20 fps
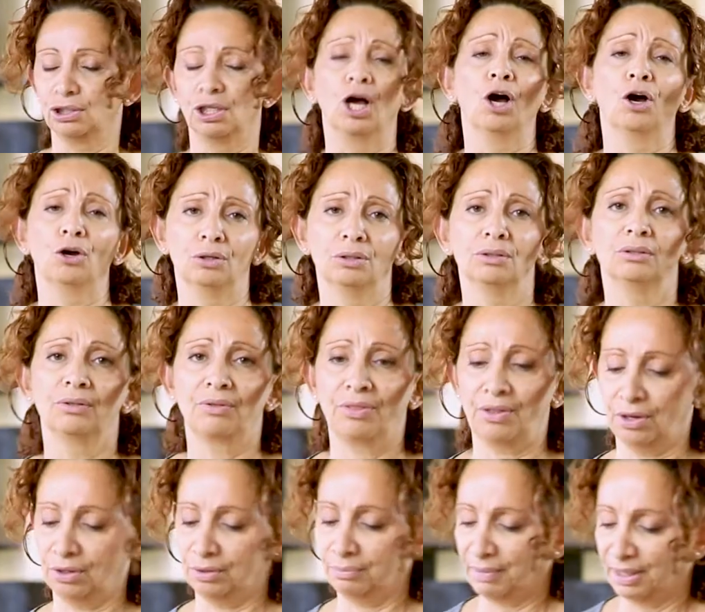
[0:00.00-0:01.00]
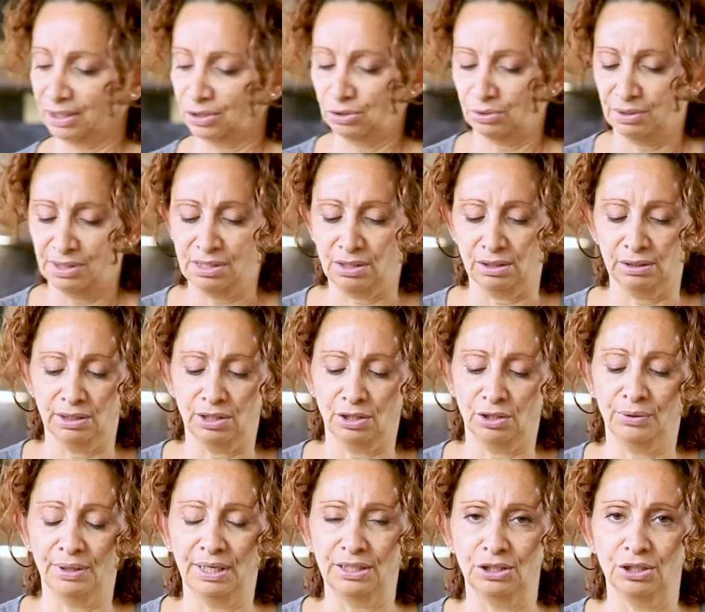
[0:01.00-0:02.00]
low. though. Make sure it's on low
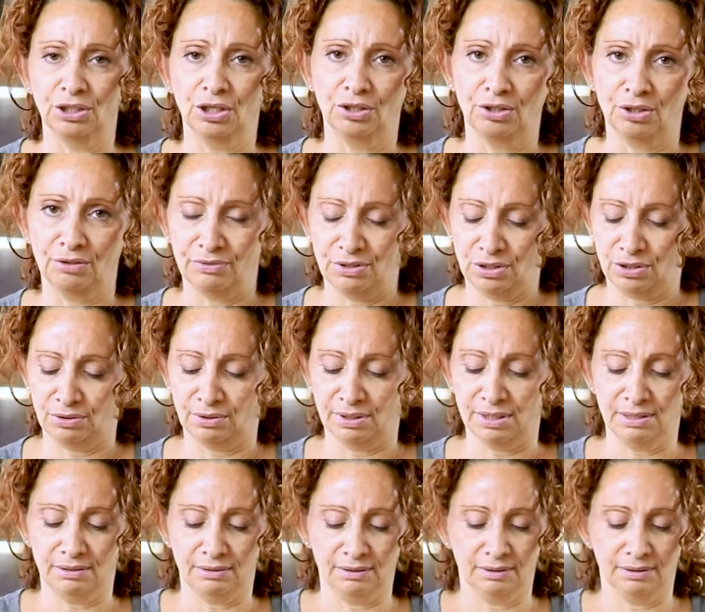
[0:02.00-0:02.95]
and you don't overdo it.